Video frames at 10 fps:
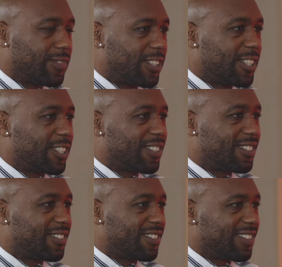You're.
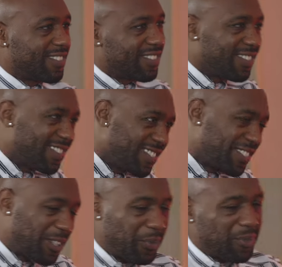
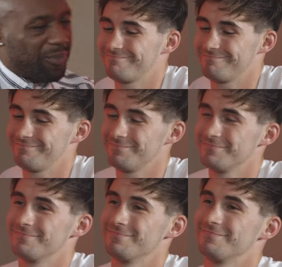It's gonna be fun, man.
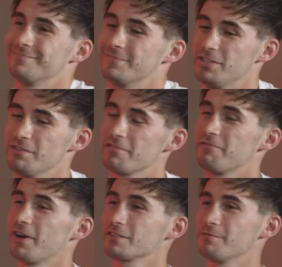I'm looking forward. You ever it. find